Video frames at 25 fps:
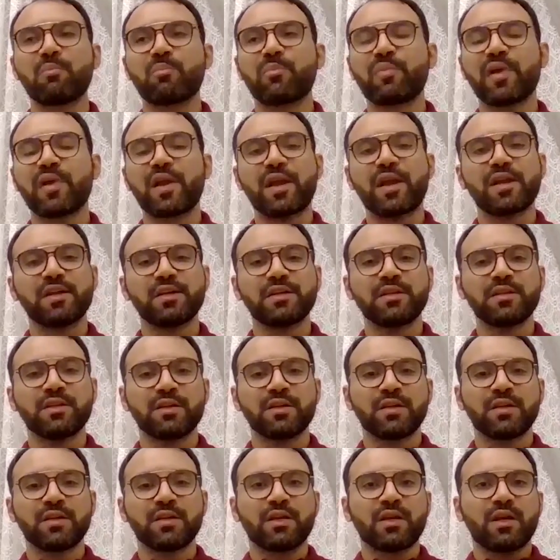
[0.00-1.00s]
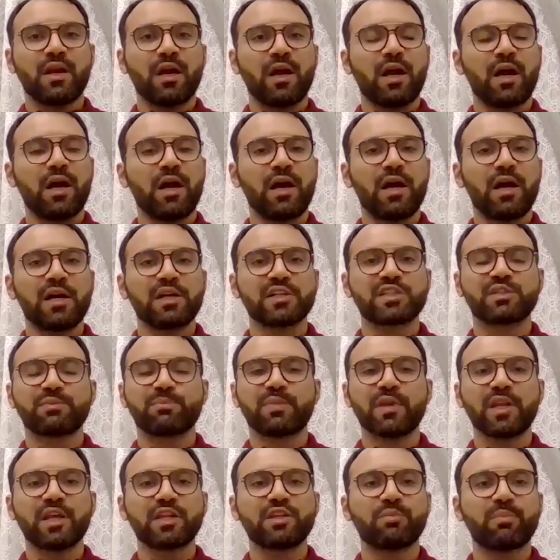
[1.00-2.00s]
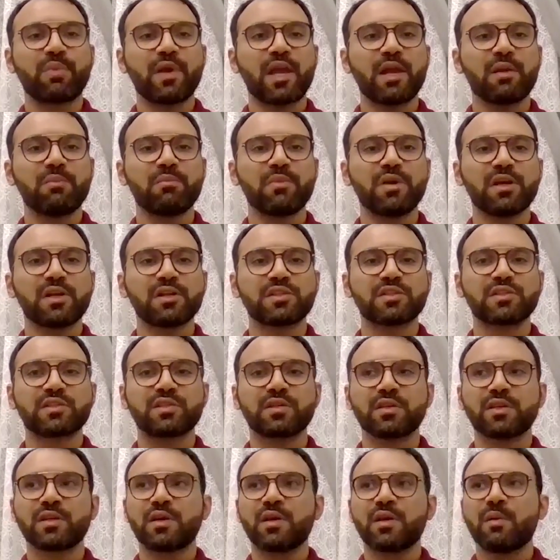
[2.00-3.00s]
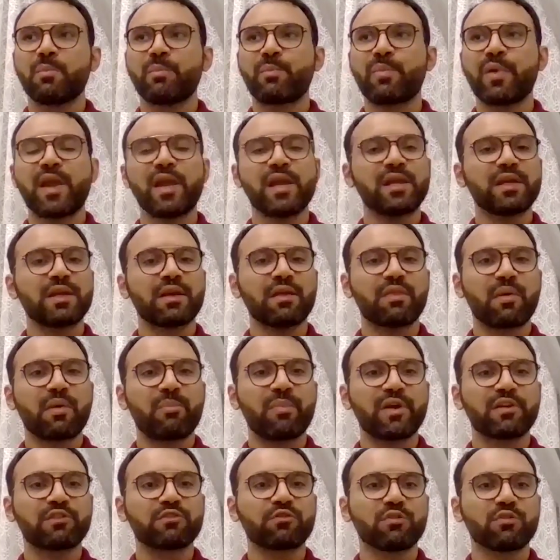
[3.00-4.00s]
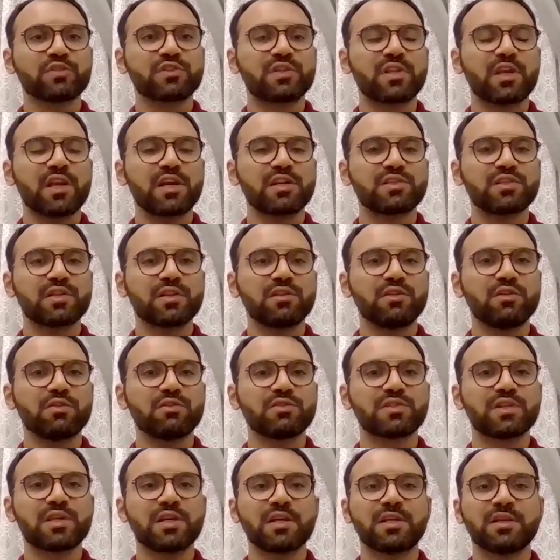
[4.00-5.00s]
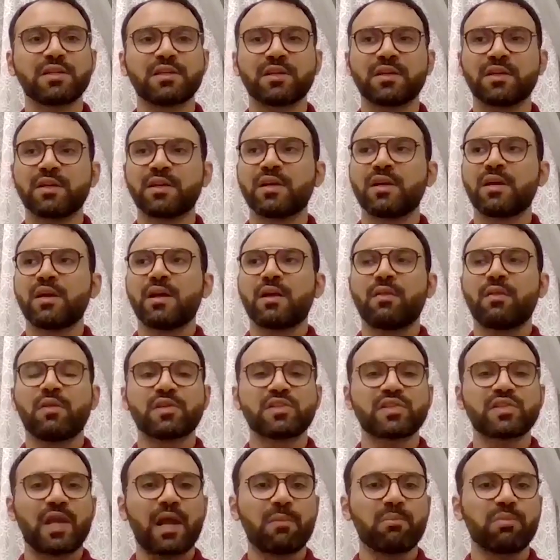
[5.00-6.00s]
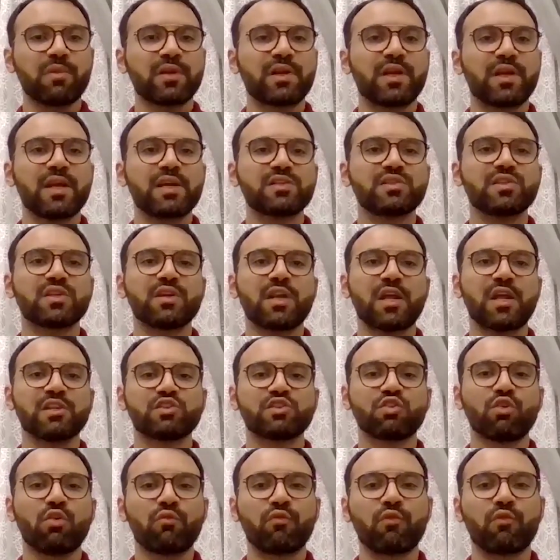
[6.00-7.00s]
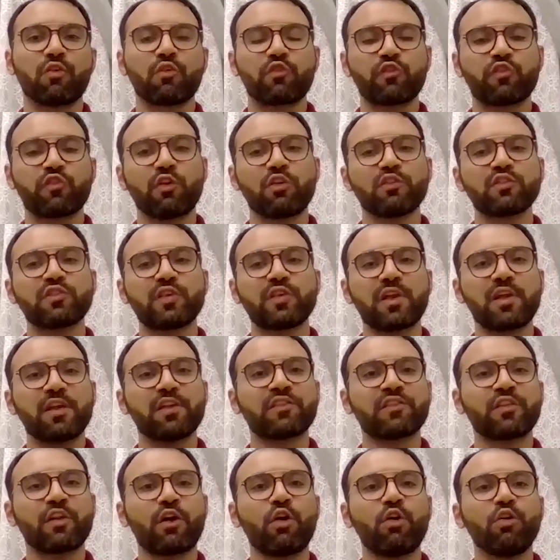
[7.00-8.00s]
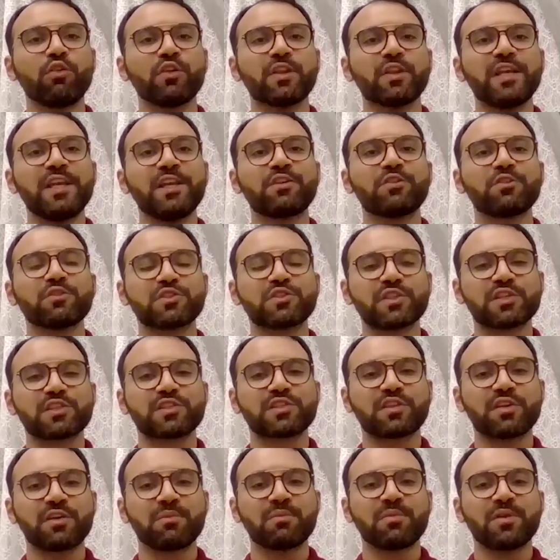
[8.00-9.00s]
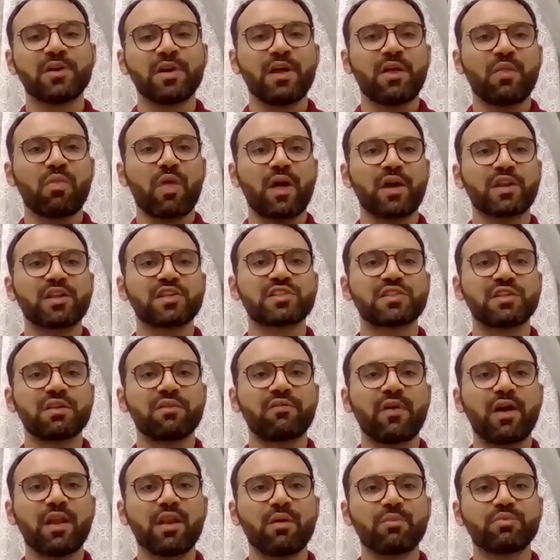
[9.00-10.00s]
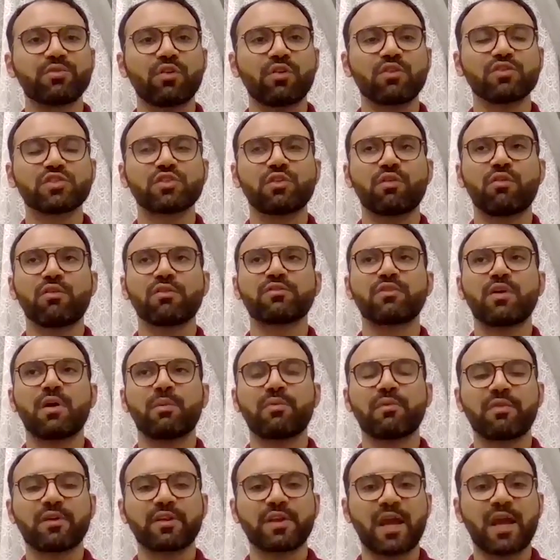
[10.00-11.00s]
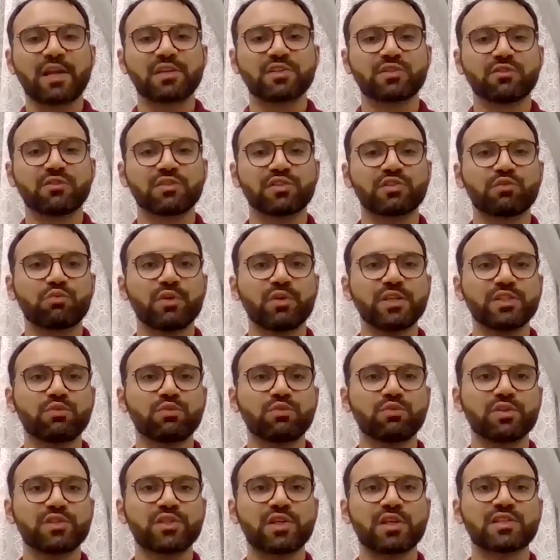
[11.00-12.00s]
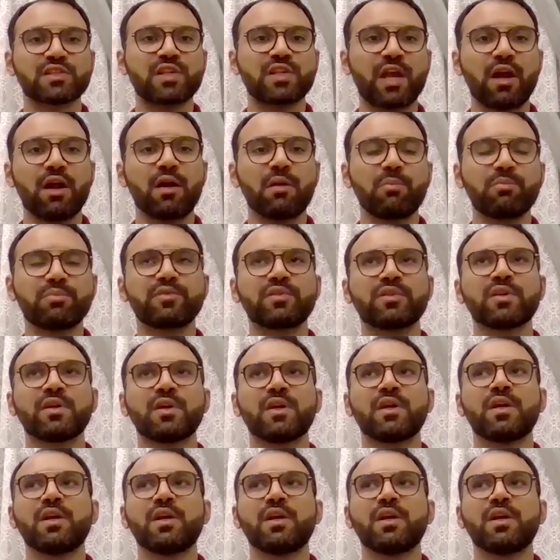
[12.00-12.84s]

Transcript: and pay, split payments, paying at the petrol station using this application, and so forth. So it's a whole ecosystem that is developed also on top of the national switch, which has helped